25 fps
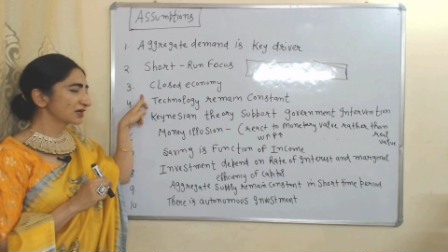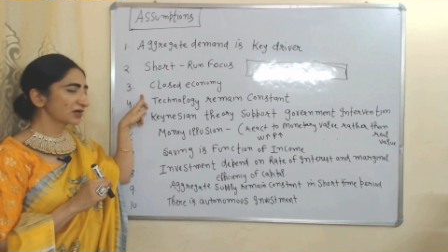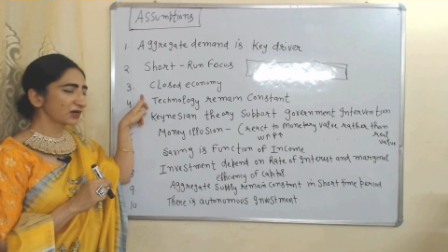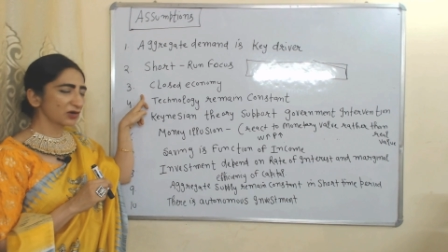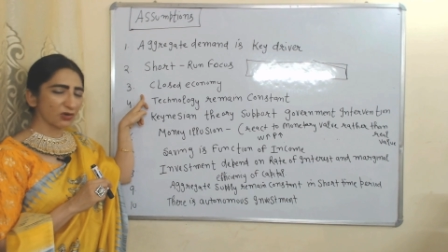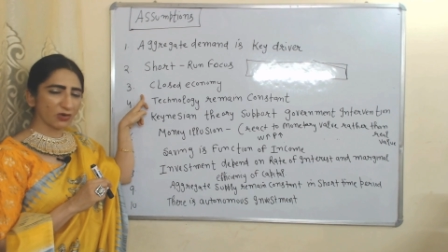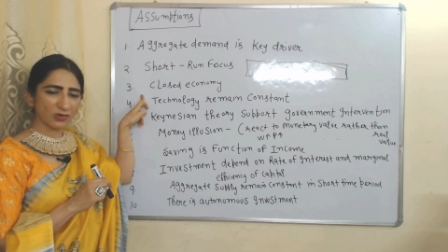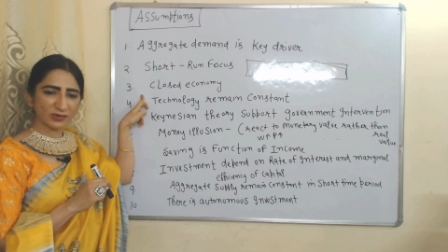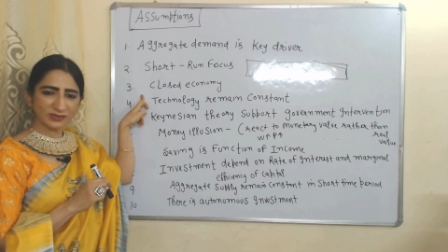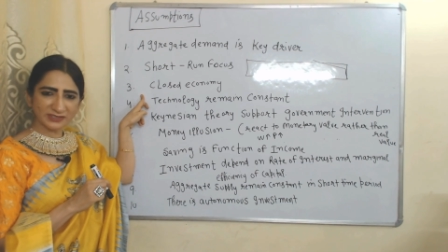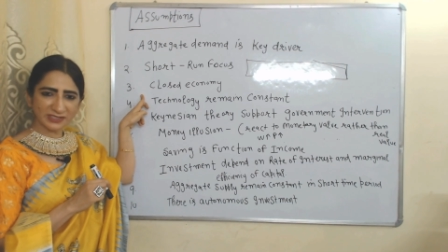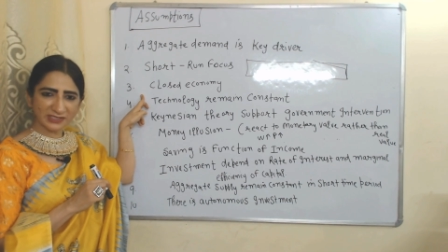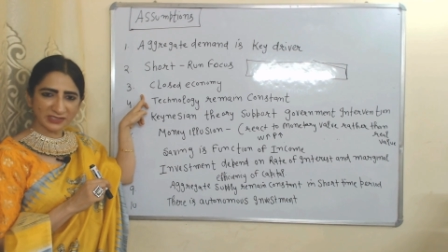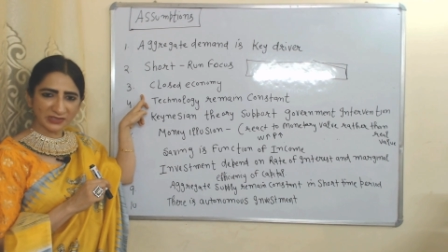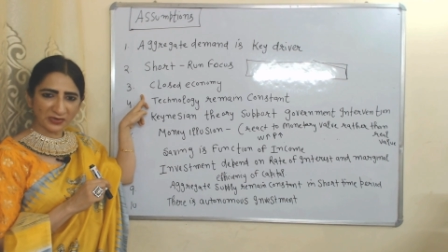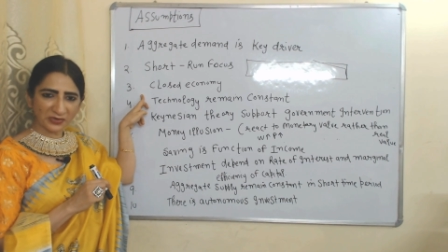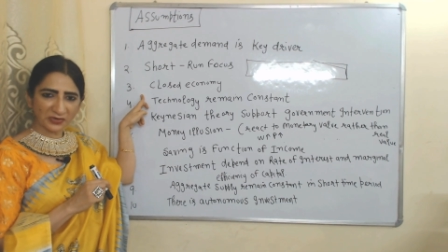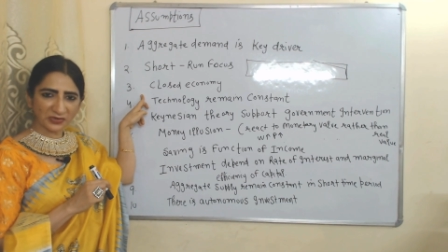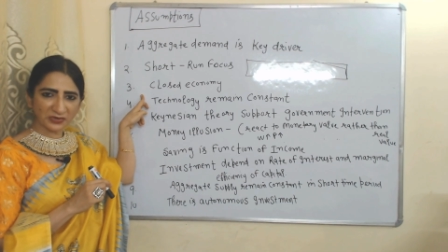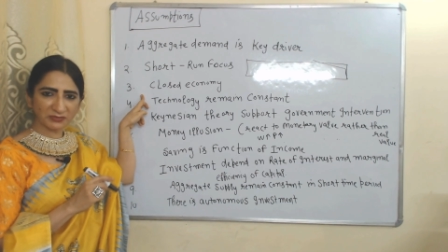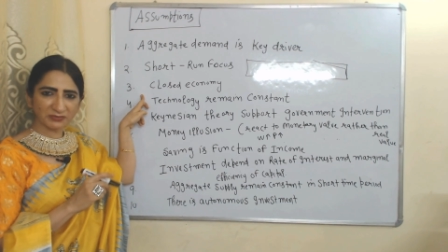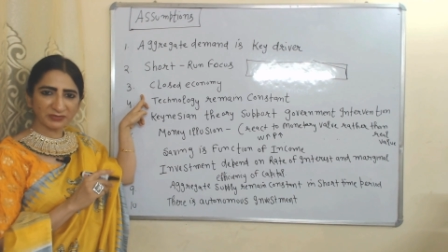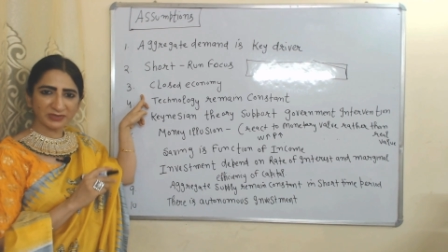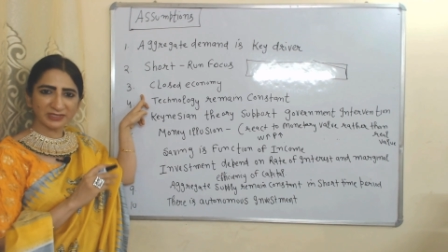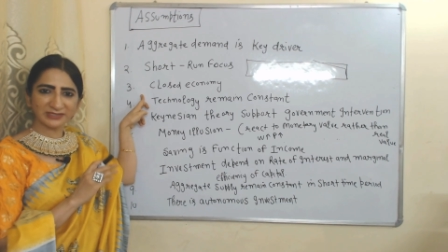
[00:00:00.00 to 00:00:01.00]
Closed
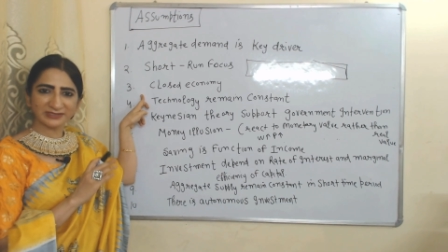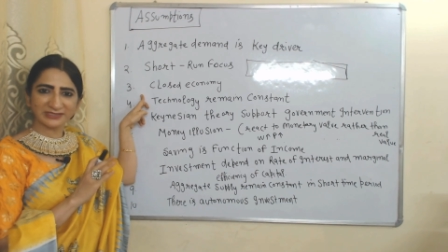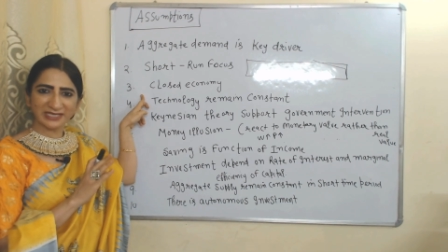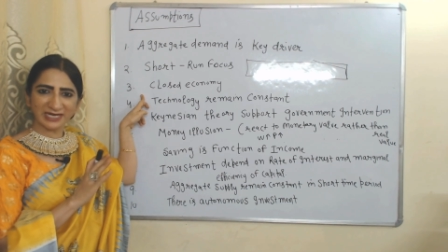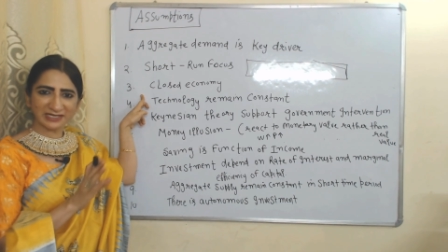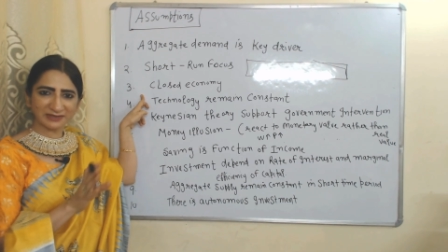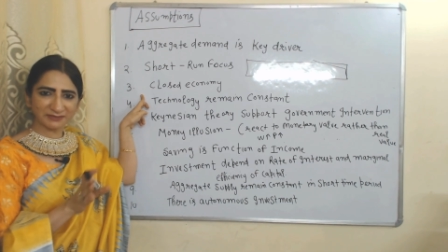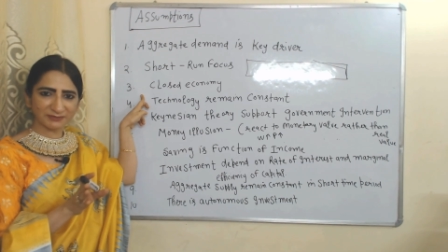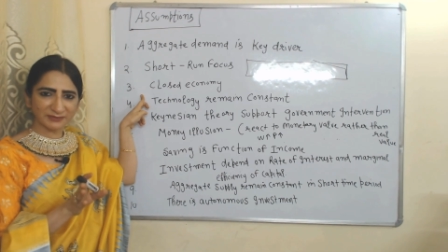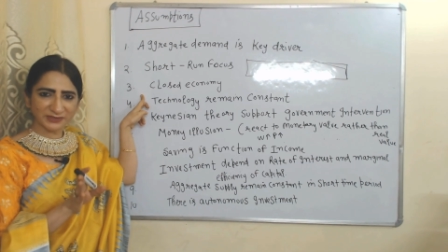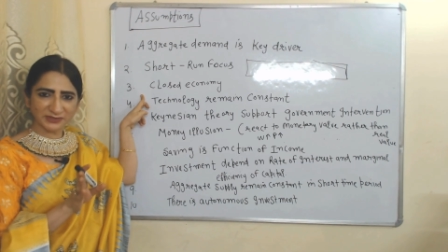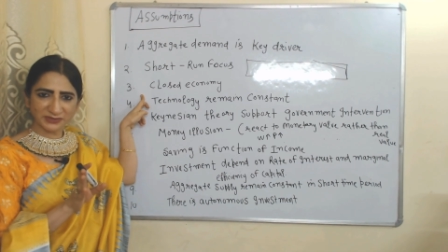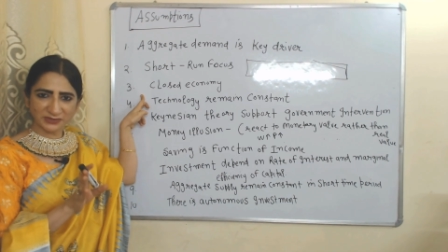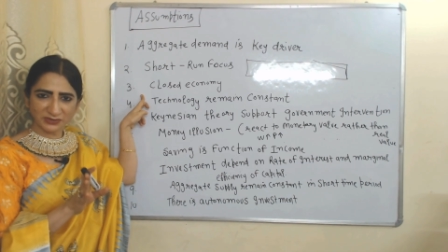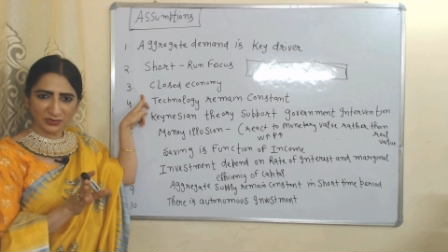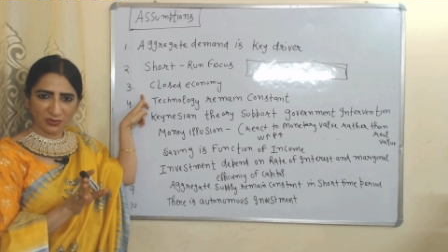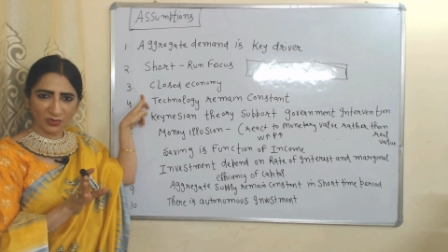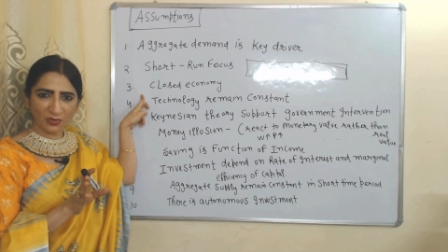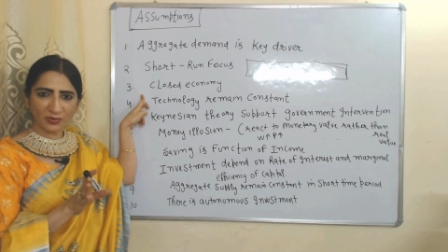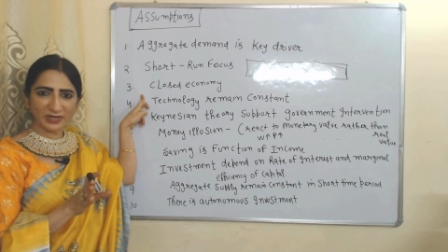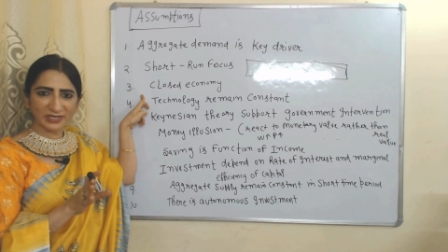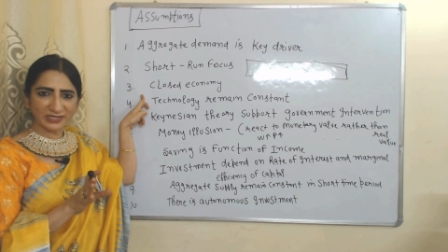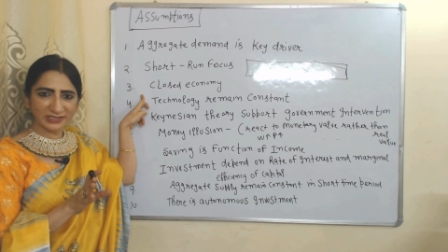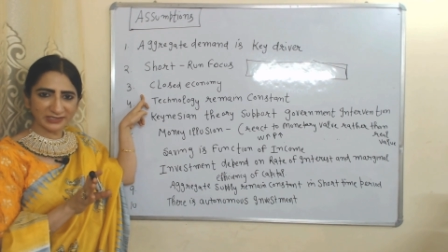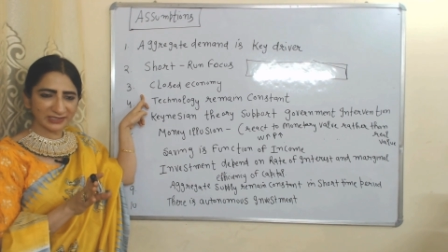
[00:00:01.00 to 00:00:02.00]
economy, that means
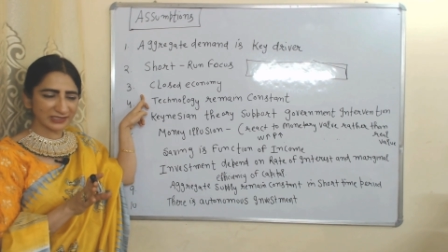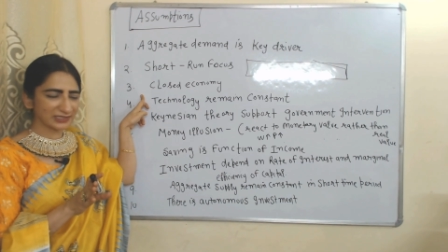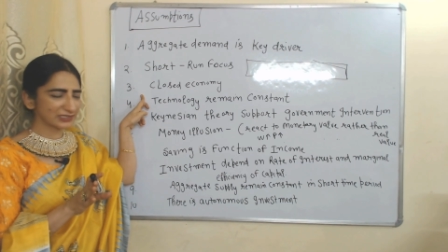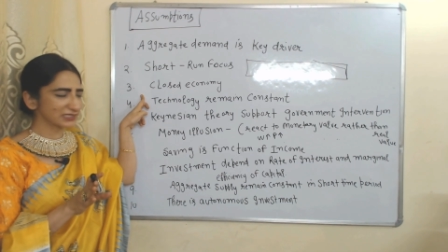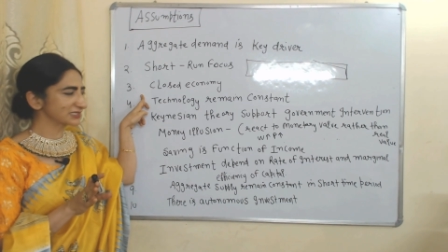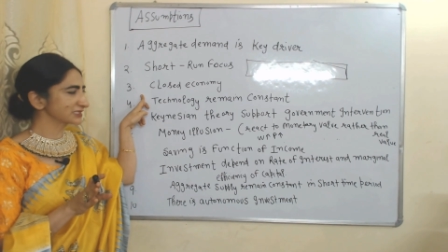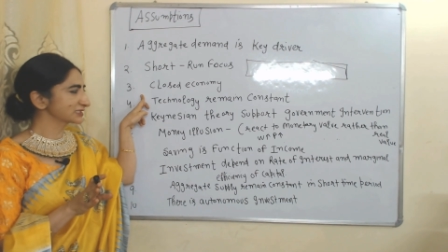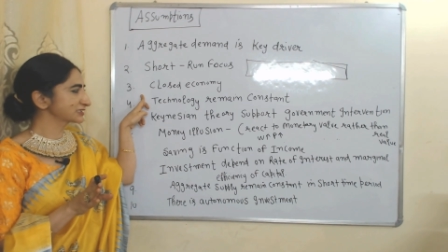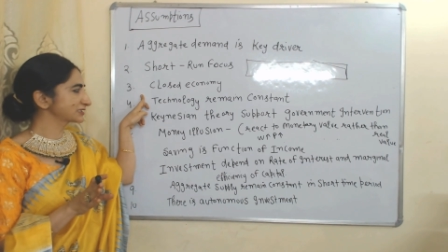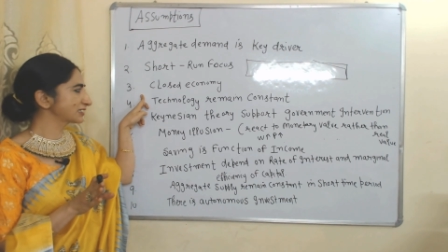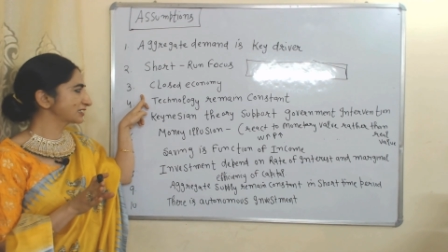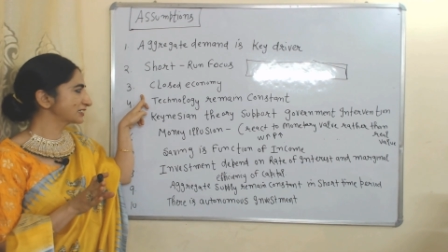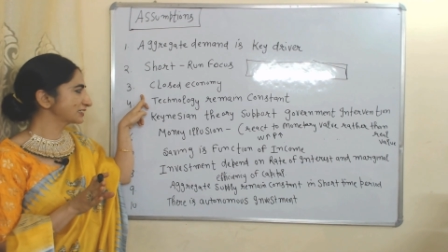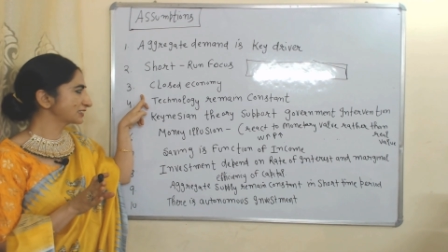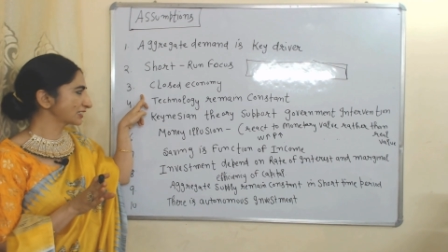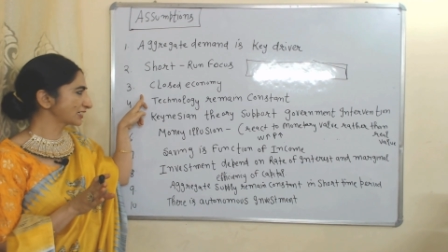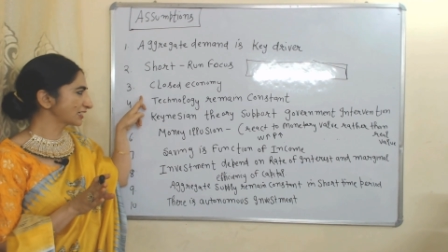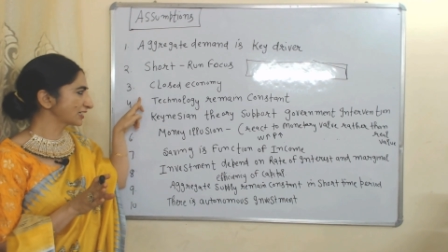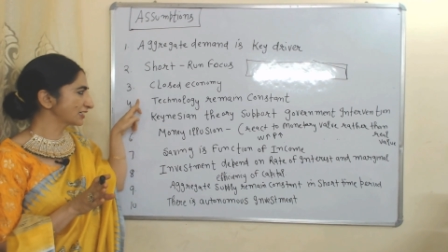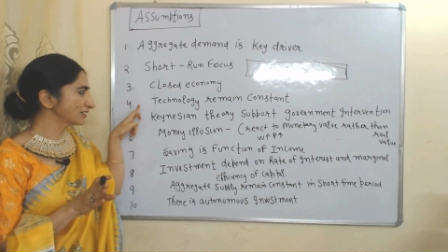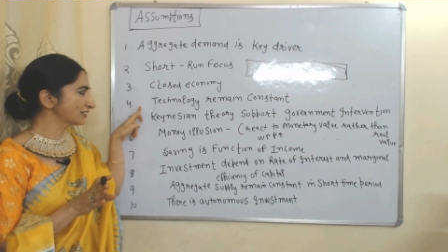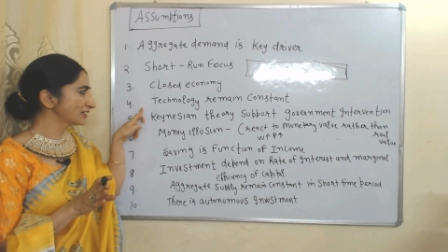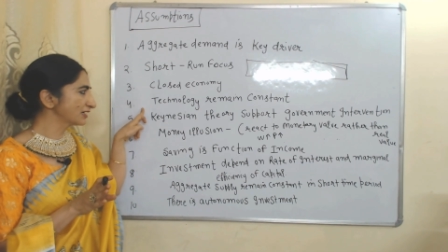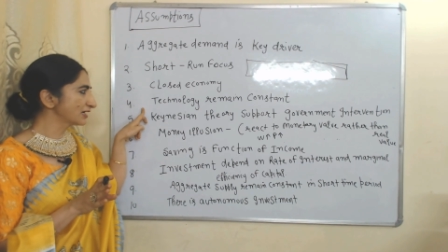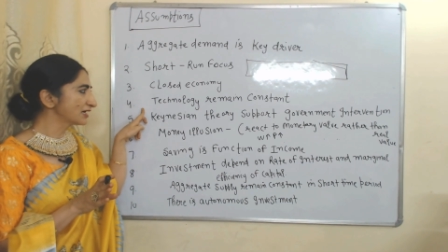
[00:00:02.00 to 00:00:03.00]
no international
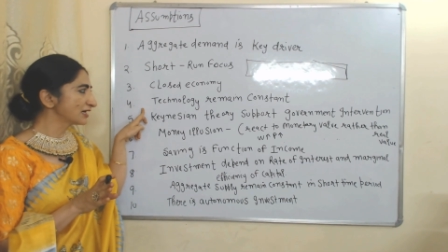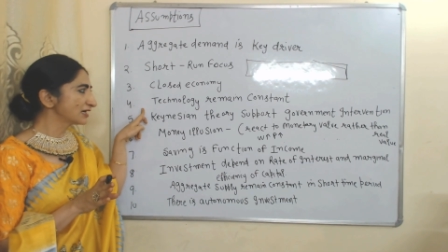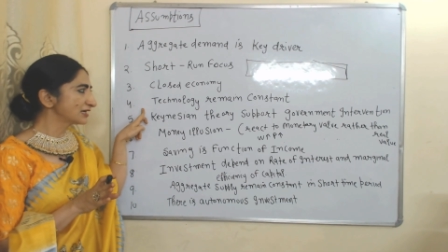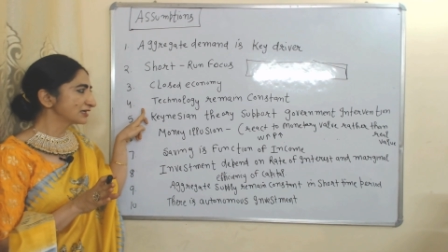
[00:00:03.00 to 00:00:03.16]
trade.